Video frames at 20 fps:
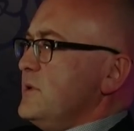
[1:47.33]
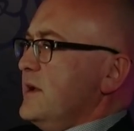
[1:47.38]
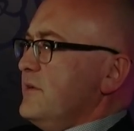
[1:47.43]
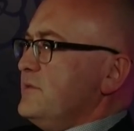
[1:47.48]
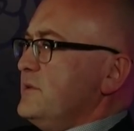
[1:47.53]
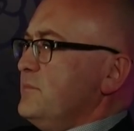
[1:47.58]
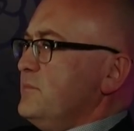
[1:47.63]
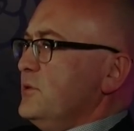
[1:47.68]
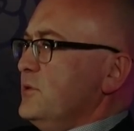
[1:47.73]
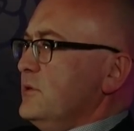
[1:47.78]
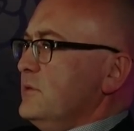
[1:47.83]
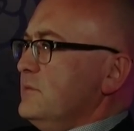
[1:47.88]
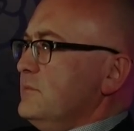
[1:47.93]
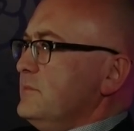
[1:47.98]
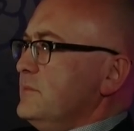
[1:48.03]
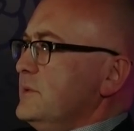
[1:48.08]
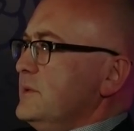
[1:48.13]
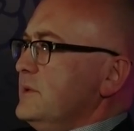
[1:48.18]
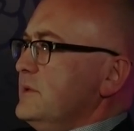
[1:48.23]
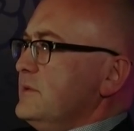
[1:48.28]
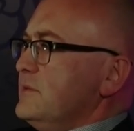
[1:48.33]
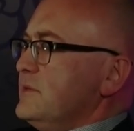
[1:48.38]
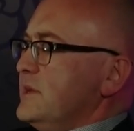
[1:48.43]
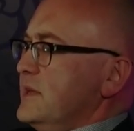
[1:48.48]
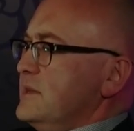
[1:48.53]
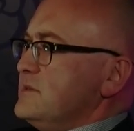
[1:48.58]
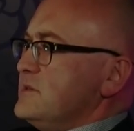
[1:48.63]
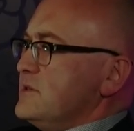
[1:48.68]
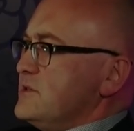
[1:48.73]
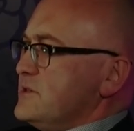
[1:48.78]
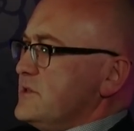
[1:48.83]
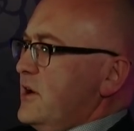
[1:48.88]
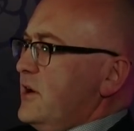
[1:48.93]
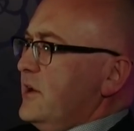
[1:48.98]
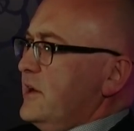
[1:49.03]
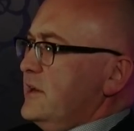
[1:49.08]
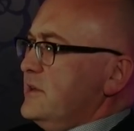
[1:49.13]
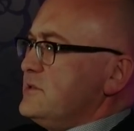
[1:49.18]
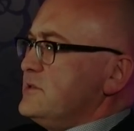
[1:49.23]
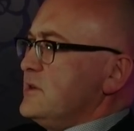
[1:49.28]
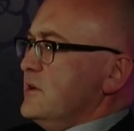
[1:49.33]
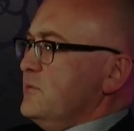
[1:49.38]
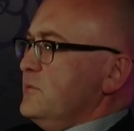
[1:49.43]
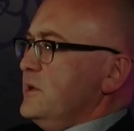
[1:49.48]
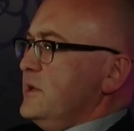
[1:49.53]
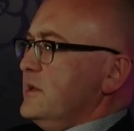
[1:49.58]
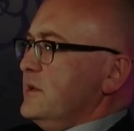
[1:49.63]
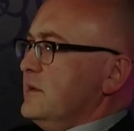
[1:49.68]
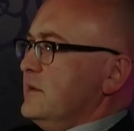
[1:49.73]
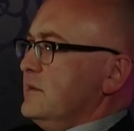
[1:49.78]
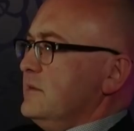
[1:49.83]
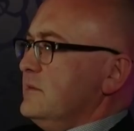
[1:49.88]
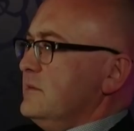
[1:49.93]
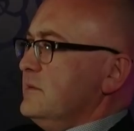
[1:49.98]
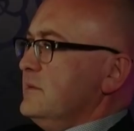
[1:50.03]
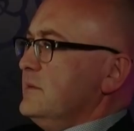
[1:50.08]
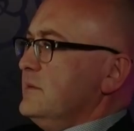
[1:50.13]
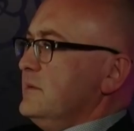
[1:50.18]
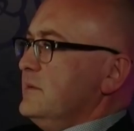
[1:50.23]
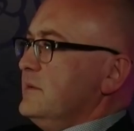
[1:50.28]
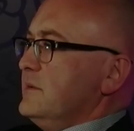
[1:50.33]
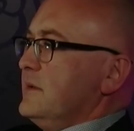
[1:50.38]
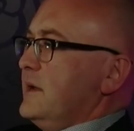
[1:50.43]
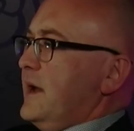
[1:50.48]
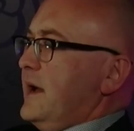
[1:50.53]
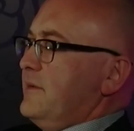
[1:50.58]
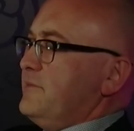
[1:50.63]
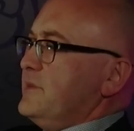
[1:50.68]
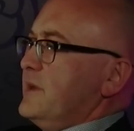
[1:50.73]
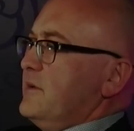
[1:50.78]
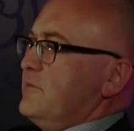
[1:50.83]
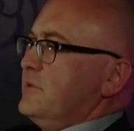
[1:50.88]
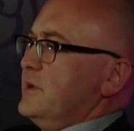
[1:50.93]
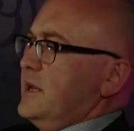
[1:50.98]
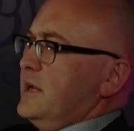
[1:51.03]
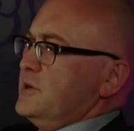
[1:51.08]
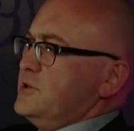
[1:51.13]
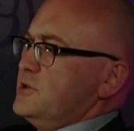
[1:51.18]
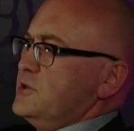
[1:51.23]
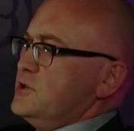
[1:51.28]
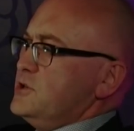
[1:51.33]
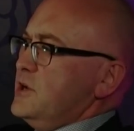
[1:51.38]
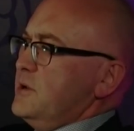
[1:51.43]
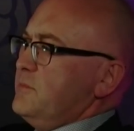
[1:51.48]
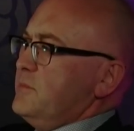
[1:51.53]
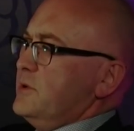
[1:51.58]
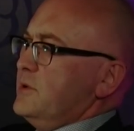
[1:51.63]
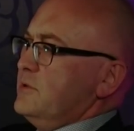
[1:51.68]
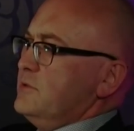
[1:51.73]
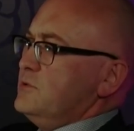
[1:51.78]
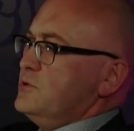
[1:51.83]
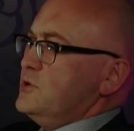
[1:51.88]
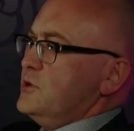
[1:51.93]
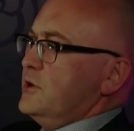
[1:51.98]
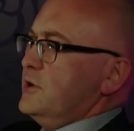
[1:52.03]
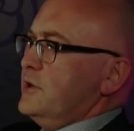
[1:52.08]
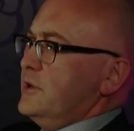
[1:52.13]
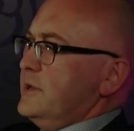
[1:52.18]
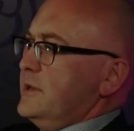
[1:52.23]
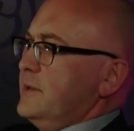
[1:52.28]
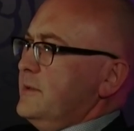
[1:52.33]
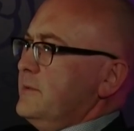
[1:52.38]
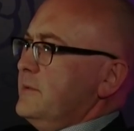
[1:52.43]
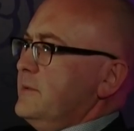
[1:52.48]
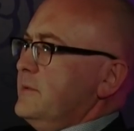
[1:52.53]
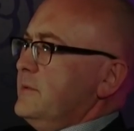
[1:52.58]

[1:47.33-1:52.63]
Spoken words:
we have to put things aside so we can have that relationship and journey.